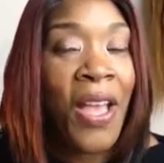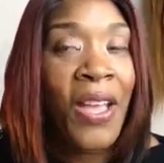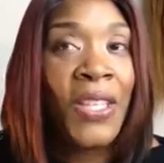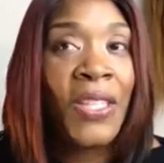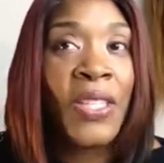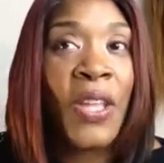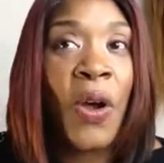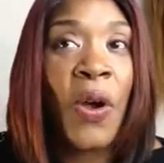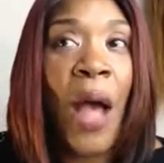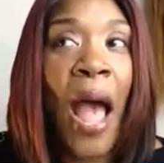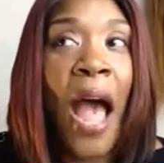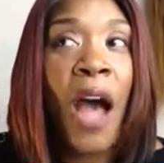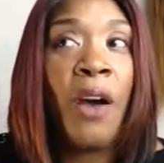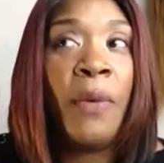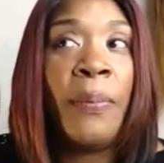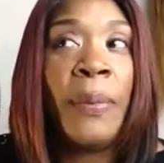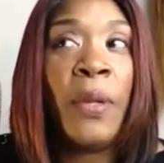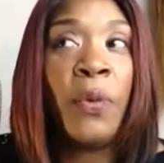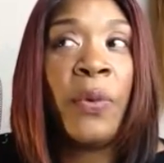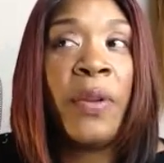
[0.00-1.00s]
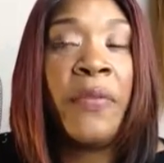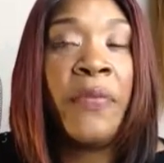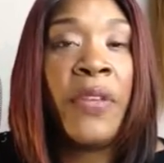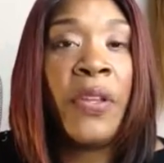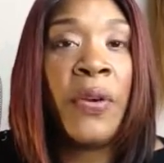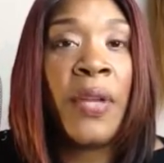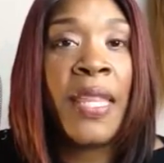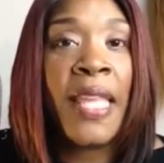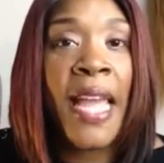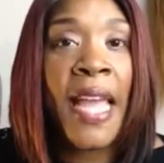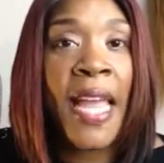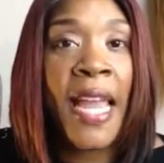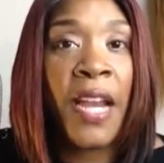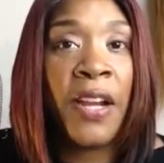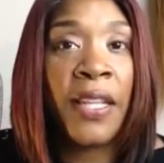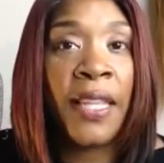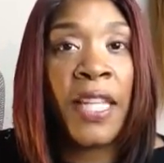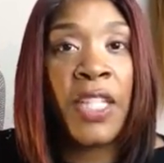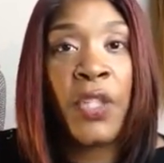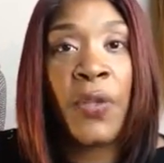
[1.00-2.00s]
So I'll be reviewing that hair
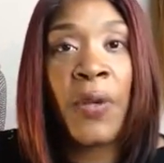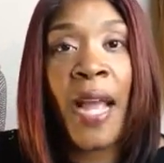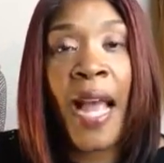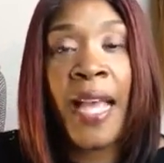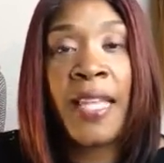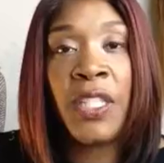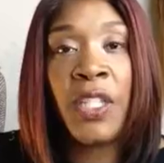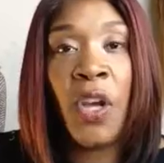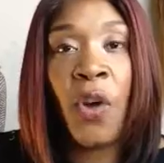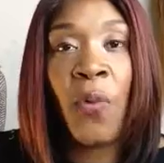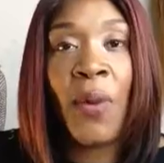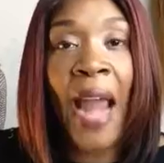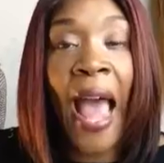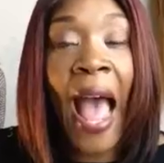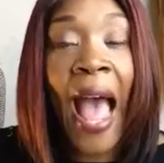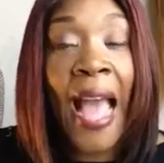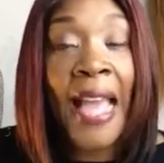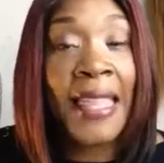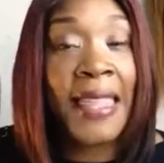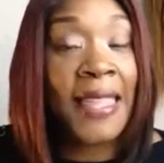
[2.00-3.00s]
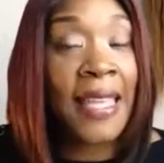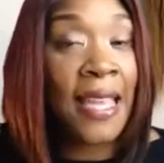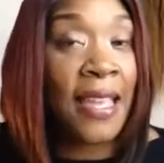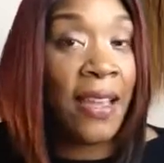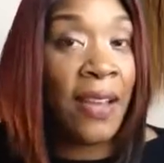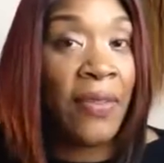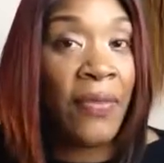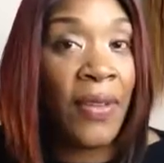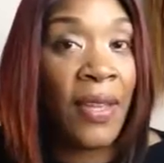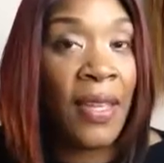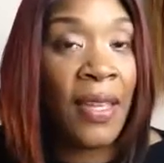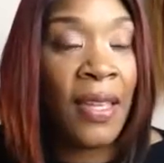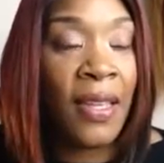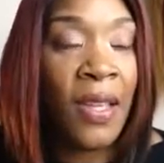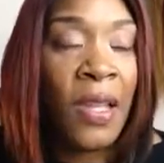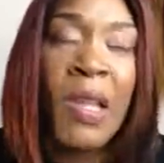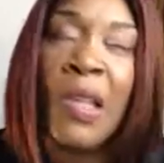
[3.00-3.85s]
and let you guys know what I think of it.